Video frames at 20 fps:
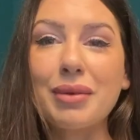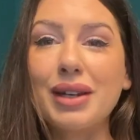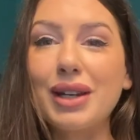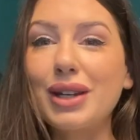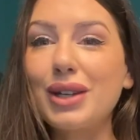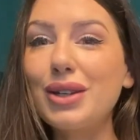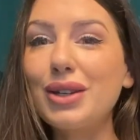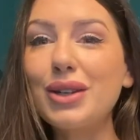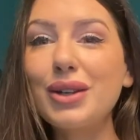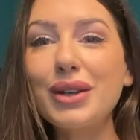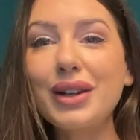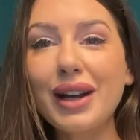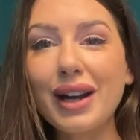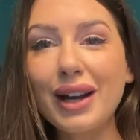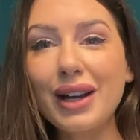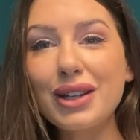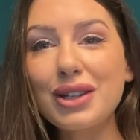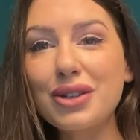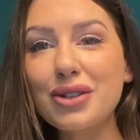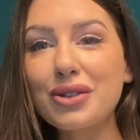in a new
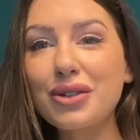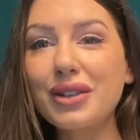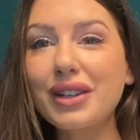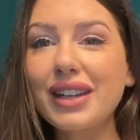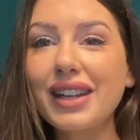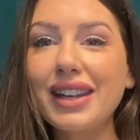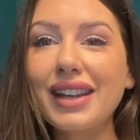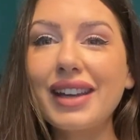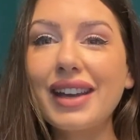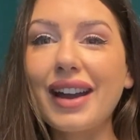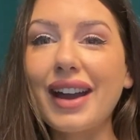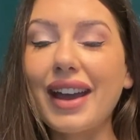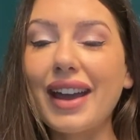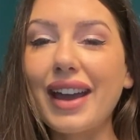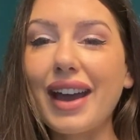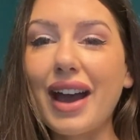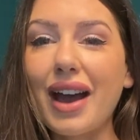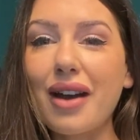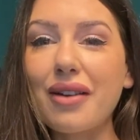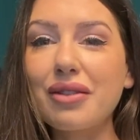country. I
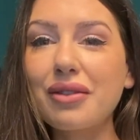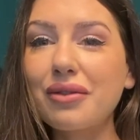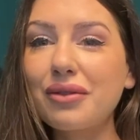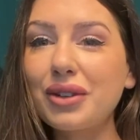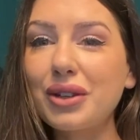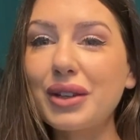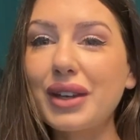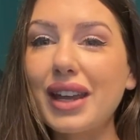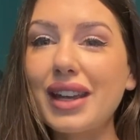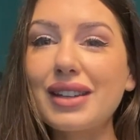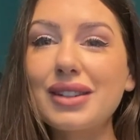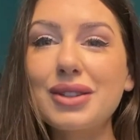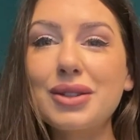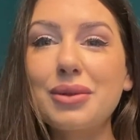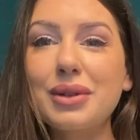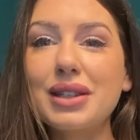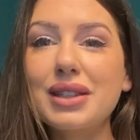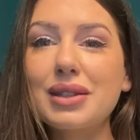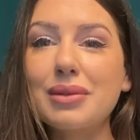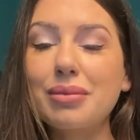have a few days to
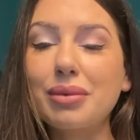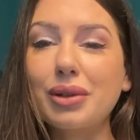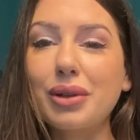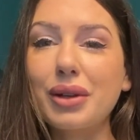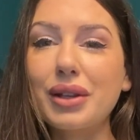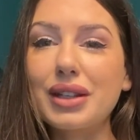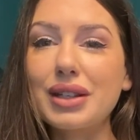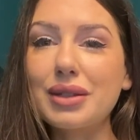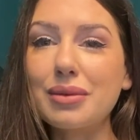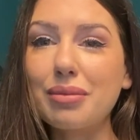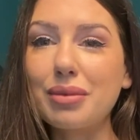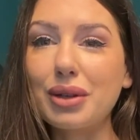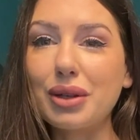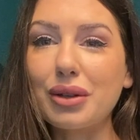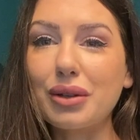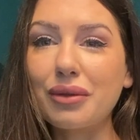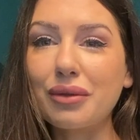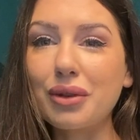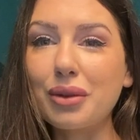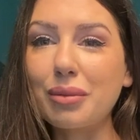explore this
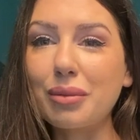beautiful